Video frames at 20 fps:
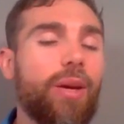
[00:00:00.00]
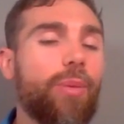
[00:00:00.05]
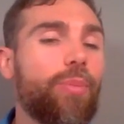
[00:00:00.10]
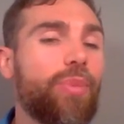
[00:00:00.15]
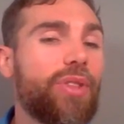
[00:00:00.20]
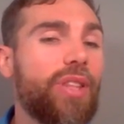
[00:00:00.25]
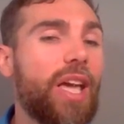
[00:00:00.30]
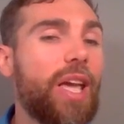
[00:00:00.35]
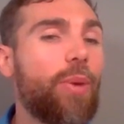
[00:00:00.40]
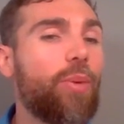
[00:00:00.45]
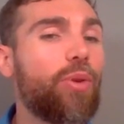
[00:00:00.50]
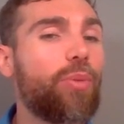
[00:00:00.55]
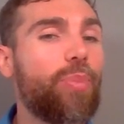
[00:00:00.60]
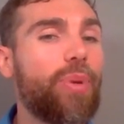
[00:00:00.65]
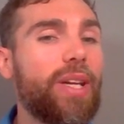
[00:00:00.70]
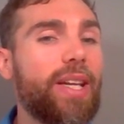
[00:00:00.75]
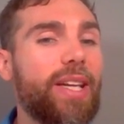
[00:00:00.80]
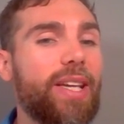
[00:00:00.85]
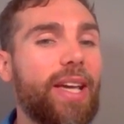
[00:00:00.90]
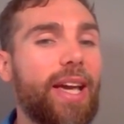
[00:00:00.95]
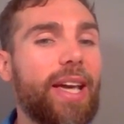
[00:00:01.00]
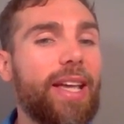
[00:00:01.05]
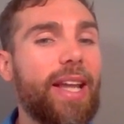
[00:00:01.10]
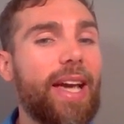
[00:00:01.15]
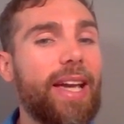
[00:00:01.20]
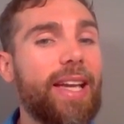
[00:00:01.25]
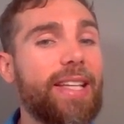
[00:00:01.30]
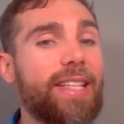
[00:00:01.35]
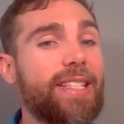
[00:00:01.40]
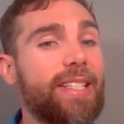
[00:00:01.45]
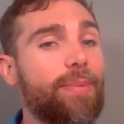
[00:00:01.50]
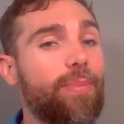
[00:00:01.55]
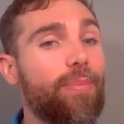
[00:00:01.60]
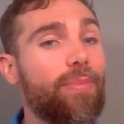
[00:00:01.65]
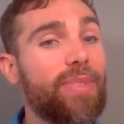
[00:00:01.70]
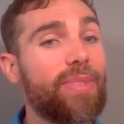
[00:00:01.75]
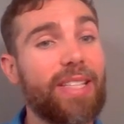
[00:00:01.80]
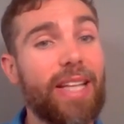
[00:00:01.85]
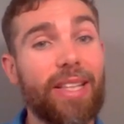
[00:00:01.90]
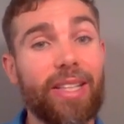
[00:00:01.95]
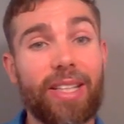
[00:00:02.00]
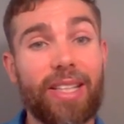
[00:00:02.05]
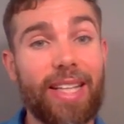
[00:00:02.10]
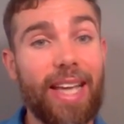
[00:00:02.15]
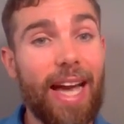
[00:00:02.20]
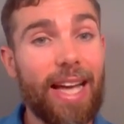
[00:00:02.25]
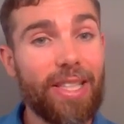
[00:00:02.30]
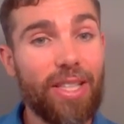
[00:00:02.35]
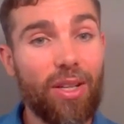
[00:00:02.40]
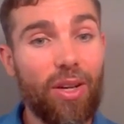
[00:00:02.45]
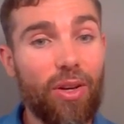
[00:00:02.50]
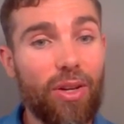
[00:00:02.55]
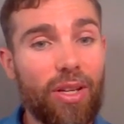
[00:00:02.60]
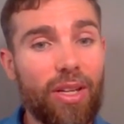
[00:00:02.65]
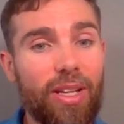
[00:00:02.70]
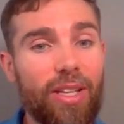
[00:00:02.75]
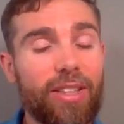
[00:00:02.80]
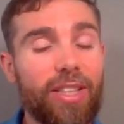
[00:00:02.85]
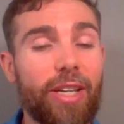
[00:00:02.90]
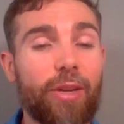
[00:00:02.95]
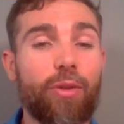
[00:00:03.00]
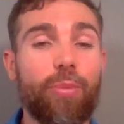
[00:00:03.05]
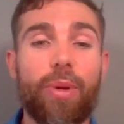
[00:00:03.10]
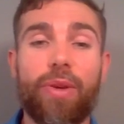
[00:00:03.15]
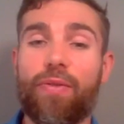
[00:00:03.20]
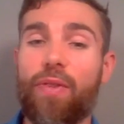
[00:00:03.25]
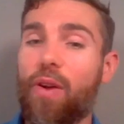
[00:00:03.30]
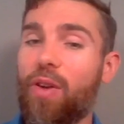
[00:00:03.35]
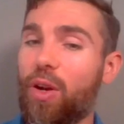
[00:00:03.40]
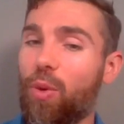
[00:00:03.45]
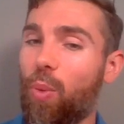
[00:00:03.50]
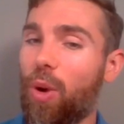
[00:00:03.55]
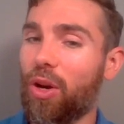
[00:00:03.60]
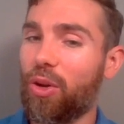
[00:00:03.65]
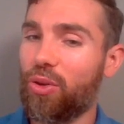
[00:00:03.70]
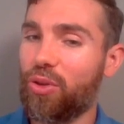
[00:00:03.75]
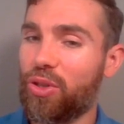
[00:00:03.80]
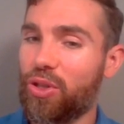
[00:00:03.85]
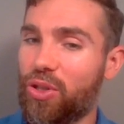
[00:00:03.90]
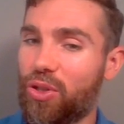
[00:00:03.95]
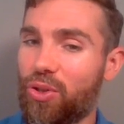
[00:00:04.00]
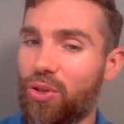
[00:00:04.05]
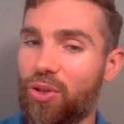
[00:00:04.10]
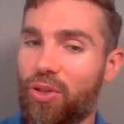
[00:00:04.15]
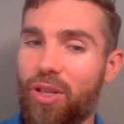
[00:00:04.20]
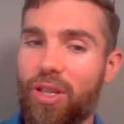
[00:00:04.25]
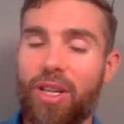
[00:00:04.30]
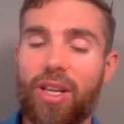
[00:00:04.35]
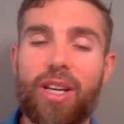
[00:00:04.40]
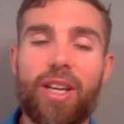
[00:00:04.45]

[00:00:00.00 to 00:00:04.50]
but they would be in a standard catalogue. They would be very well understood.